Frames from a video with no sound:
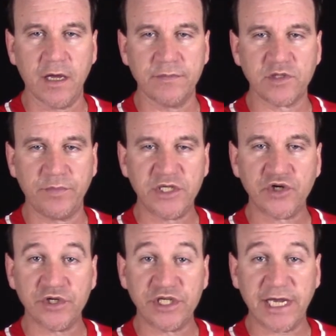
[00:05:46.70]
So be
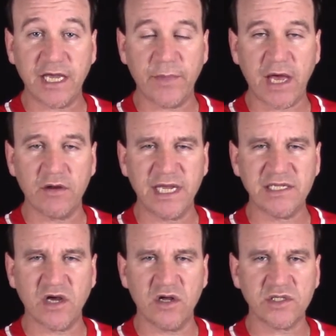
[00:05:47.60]
sure and check him out.
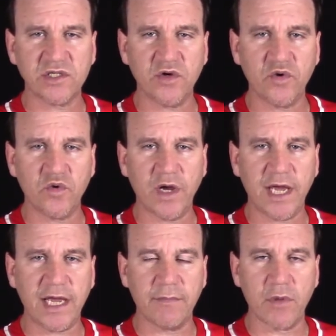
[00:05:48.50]
He's also
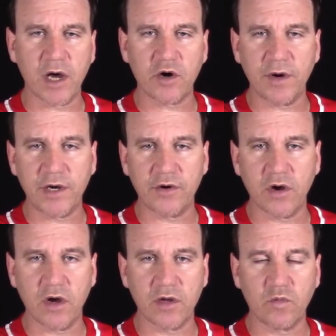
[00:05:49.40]
a moderator
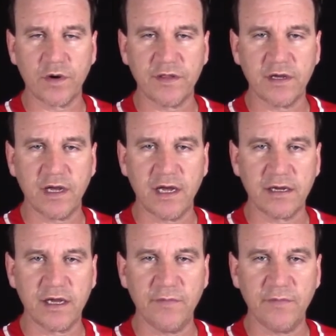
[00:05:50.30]
on one of the